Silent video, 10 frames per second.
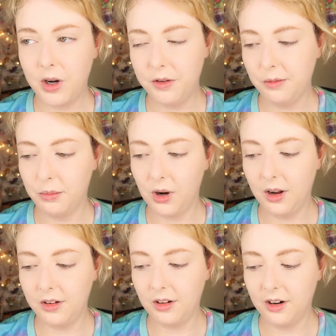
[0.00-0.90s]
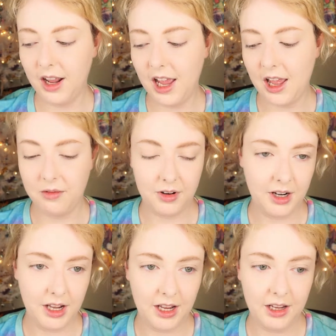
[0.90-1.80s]
or use bronzer every
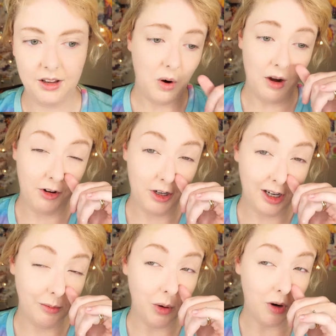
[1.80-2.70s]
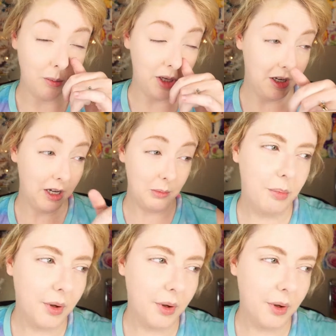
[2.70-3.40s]
day or every time I wear makeup,